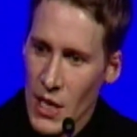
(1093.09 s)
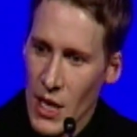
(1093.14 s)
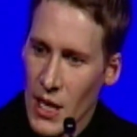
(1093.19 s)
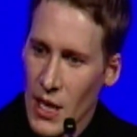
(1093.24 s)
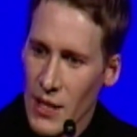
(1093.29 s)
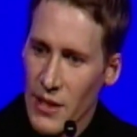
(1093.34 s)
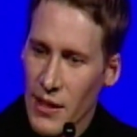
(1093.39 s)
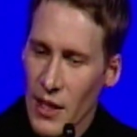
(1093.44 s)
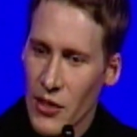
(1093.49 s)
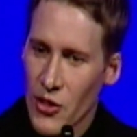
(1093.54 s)

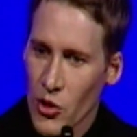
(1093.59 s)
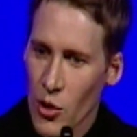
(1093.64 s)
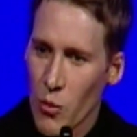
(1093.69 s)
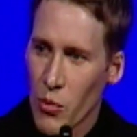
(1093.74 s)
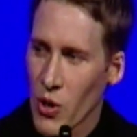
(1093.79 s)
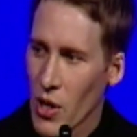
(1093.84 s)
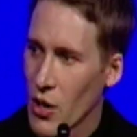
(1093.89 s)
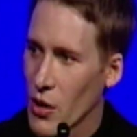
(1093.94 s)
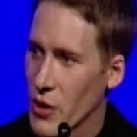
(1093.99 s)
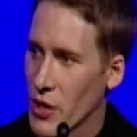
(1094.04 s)
said, so,
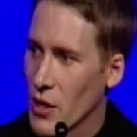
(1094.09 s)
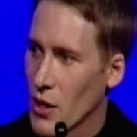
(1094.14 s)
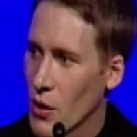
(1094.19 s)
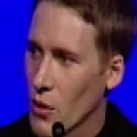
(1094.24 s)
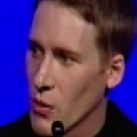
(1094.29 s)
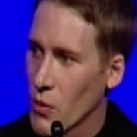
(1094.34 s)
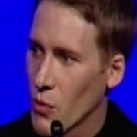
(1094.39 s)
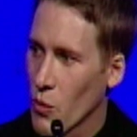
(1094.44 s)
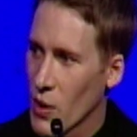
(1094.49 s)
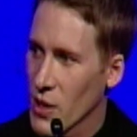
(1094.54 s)
bro, you
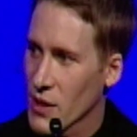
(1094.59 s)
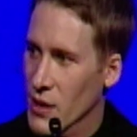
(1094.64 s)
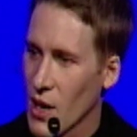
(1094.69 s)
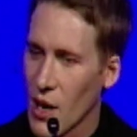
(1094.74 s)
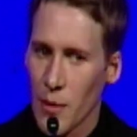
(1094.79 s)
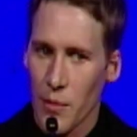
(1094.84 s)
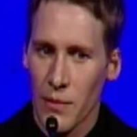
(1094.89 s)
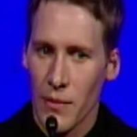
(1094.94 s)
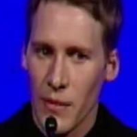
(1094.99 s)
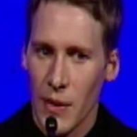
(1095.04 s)
know, what's
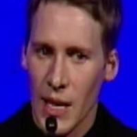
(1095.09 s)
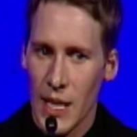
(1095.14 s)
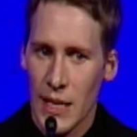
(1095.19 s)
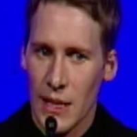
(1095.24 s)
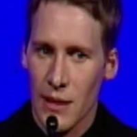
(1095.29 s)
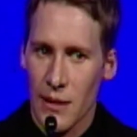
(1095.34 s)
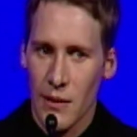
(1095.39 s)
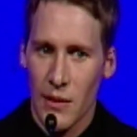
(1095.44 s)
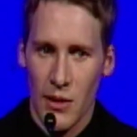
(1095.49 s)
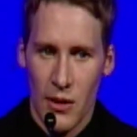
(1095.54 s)
up? Like,
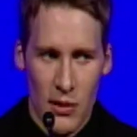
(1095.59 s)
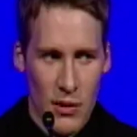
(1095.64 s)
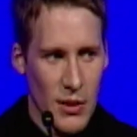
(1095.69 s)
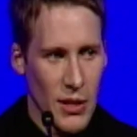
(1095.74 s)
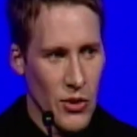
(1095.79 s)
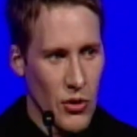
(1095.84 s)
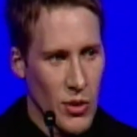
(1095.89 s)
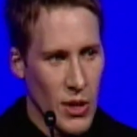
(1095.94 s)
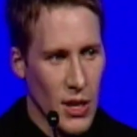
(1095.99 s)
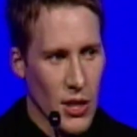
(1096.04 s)

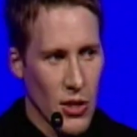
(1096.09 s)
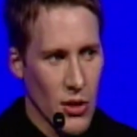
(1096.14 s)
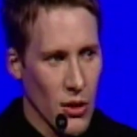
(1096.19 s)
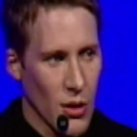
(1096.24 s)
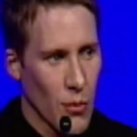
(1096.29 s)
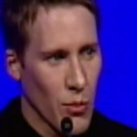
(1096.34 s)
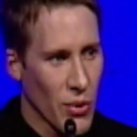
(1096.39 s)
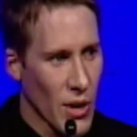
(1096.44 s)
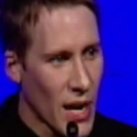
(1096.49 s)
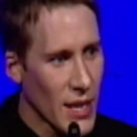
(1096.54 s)
did you get a
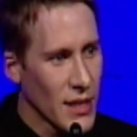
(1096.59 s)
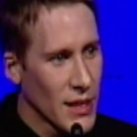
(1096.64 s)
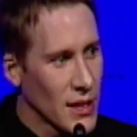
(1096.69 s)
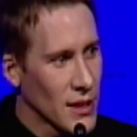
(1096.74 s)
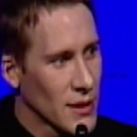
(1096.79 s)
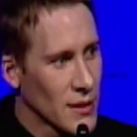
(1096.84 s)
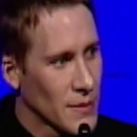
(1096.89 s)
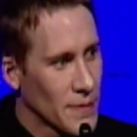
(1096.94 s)
girl pregnant?